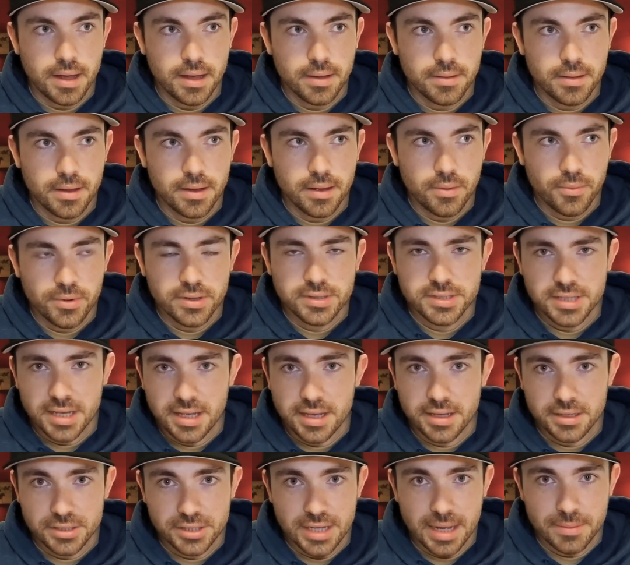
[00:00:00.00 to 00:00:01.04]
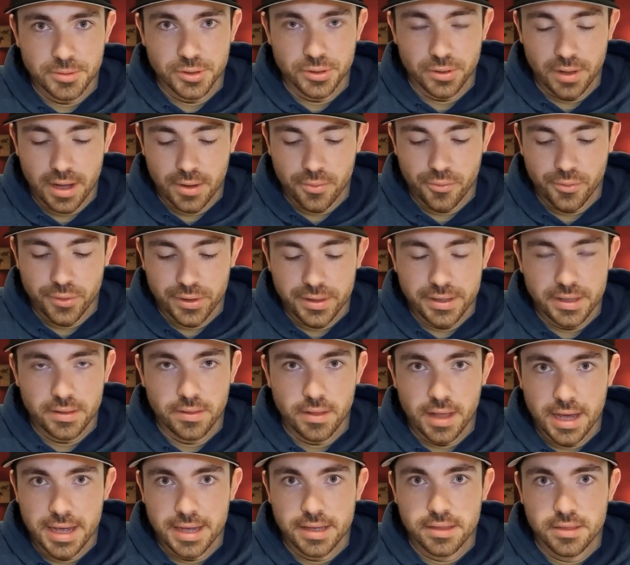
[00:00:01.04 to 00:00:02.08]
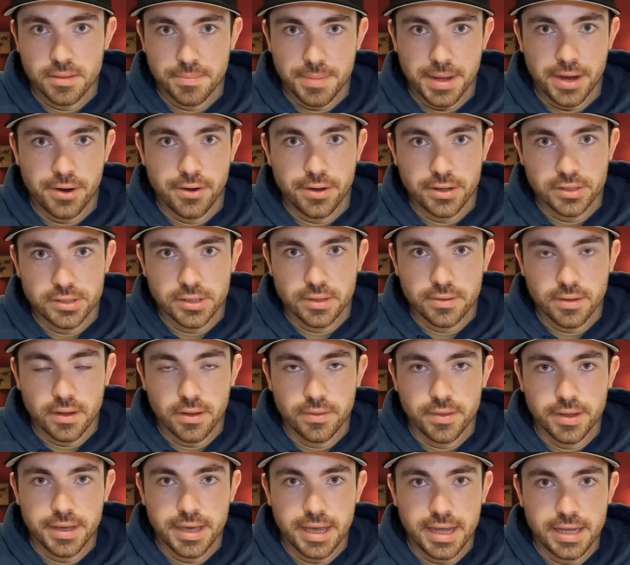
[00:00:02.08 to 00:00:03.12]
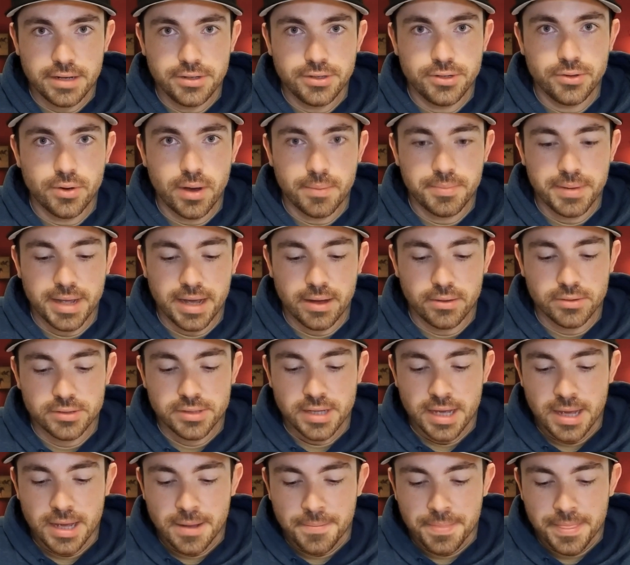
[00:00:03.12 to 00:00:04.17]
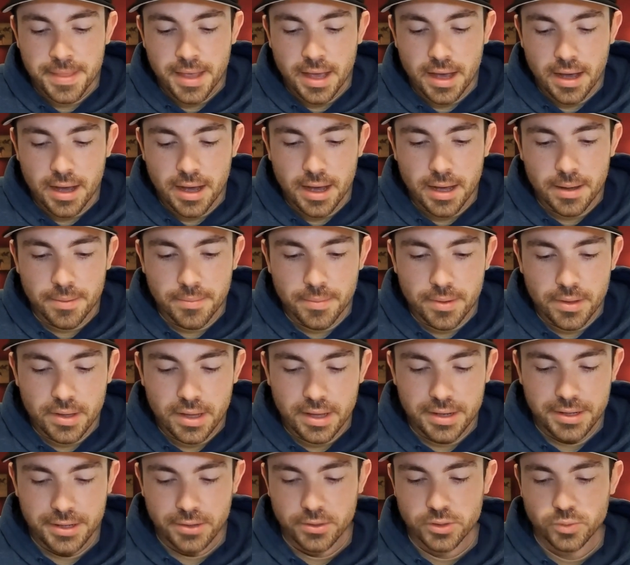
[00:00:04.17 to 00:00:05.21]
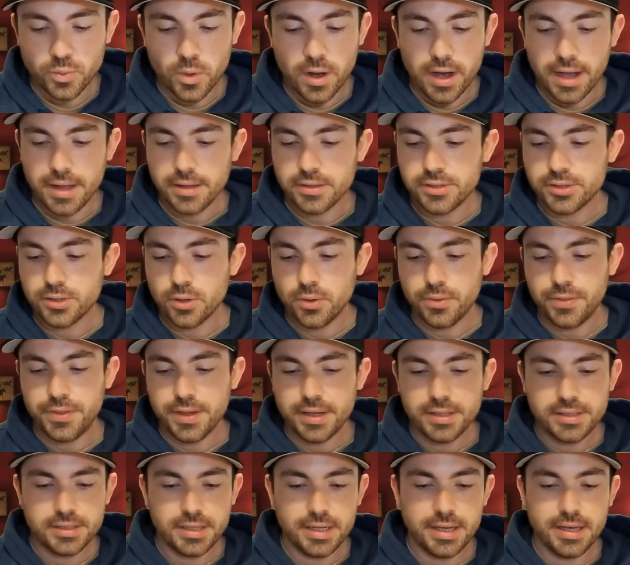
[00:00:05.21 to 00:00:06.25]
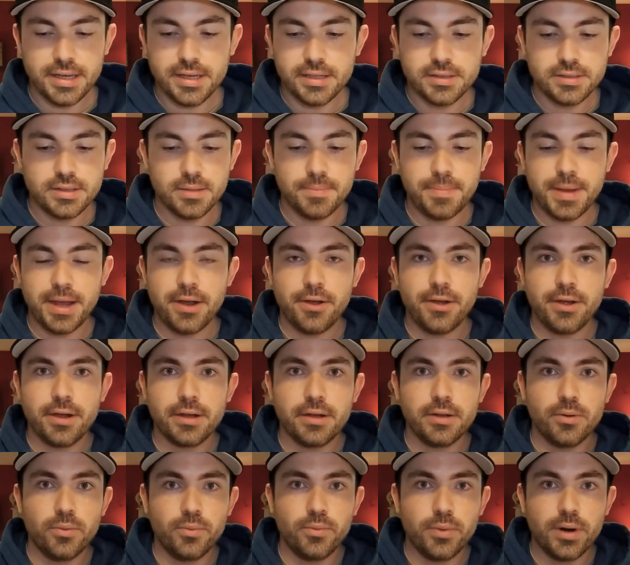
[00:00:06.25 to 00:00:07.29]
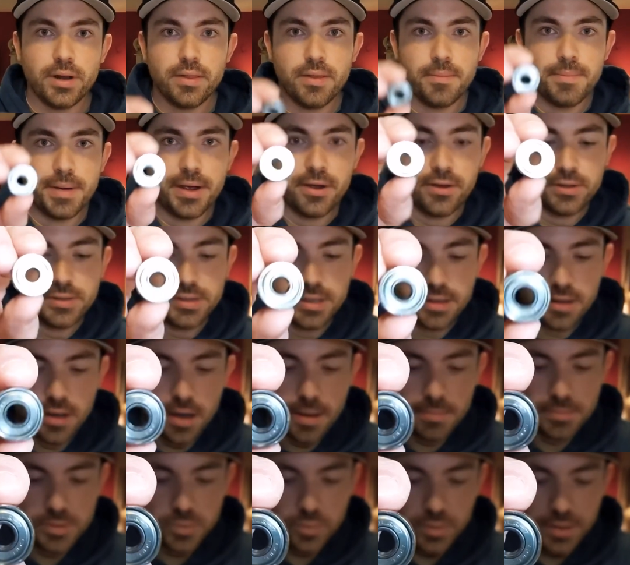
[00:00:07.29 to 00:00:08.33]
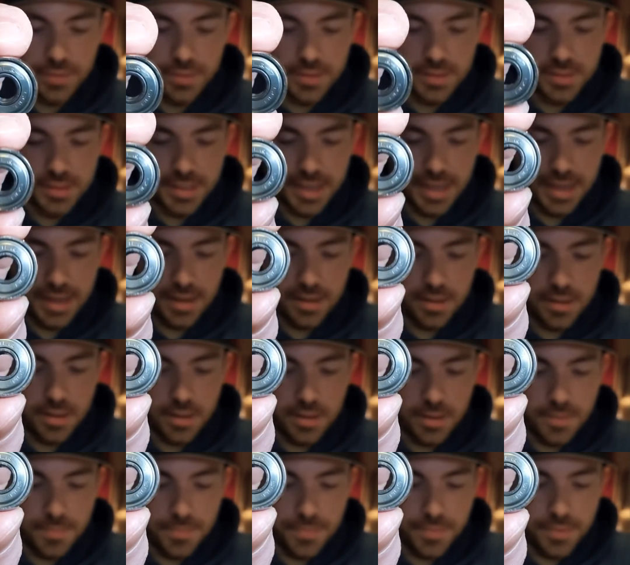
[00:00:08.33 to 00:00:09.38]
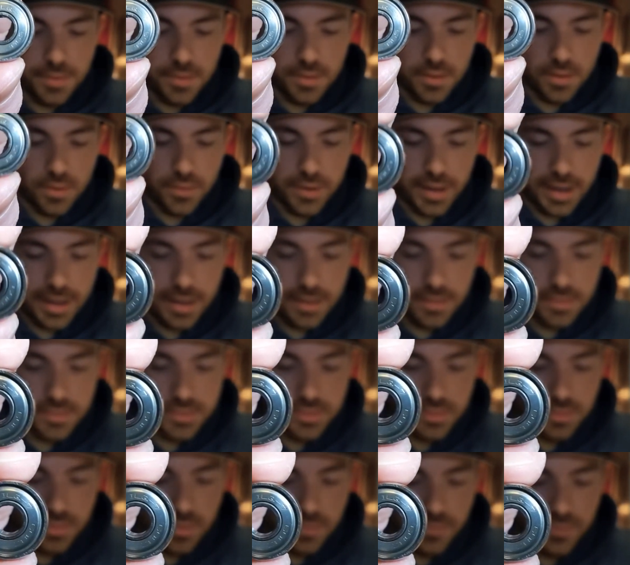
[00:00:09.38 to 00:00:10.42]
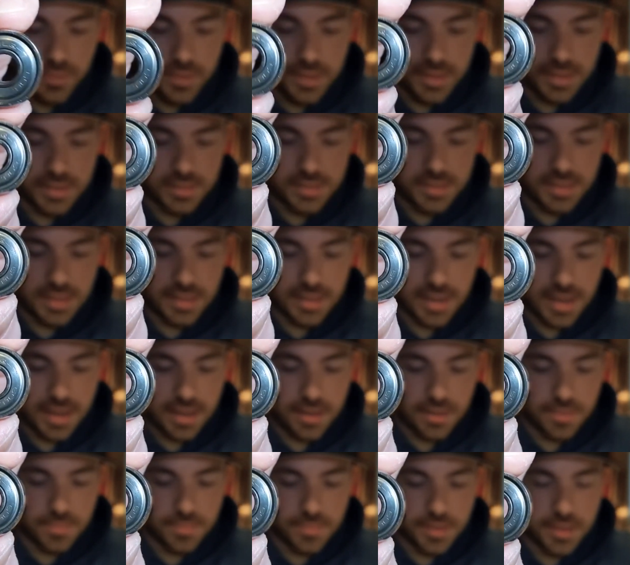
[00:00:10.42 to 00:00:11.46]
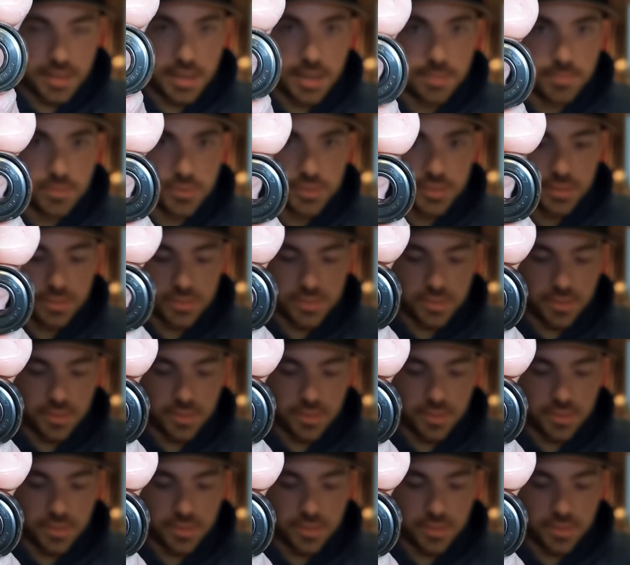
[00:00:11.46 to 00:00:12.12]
I want to say exceptional. I really like the bearings on the K2 Uptowns. And here's why. So this is the bearing, one of the bearings that comes with the skate. Okay, so hopefully you can see that. My camera skills aren't